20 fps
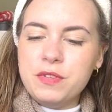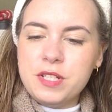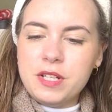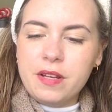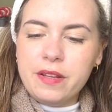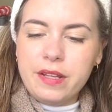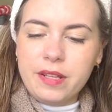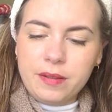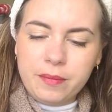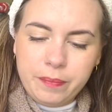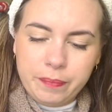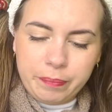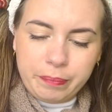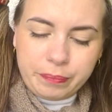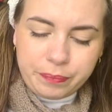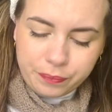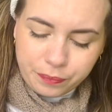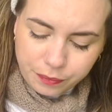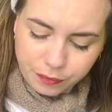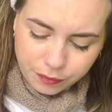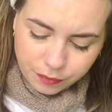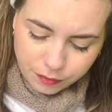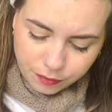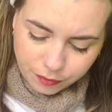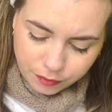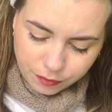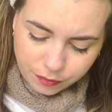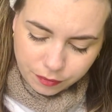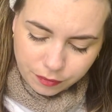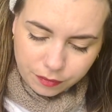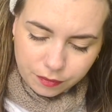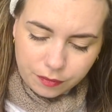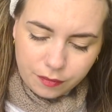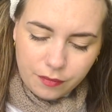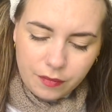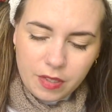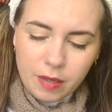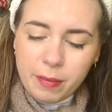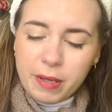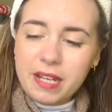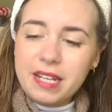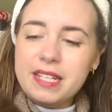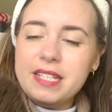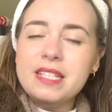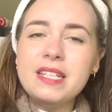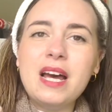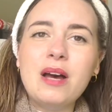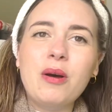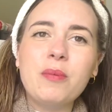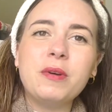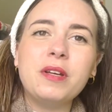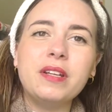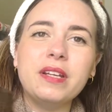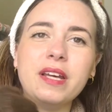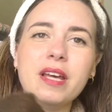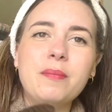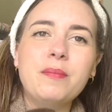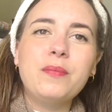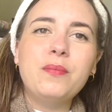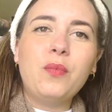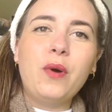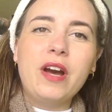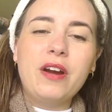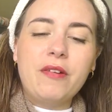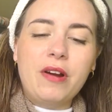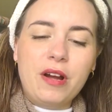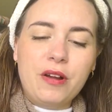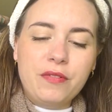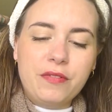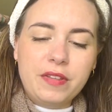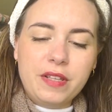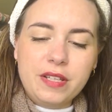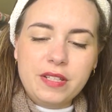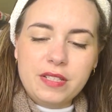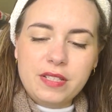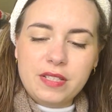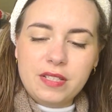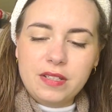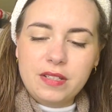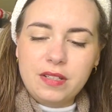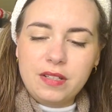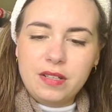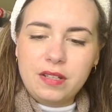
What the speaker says: dyeing. But at least now I'm going to get wear out of this.